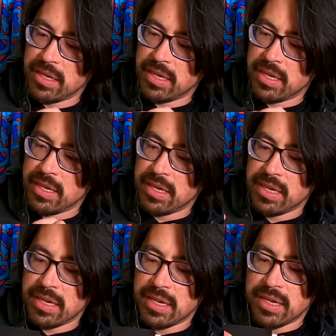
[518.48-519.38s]

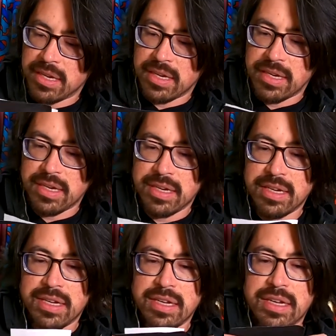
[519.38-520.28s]

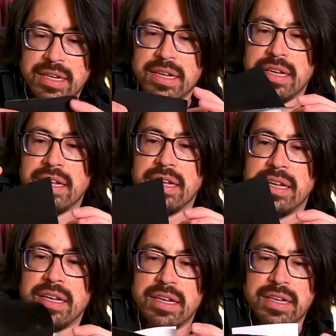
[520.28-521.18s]

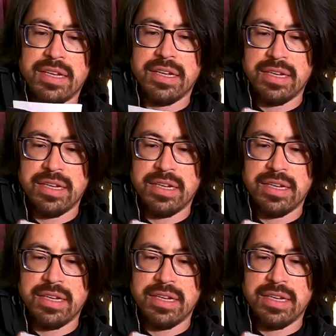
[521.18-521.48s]
(silence)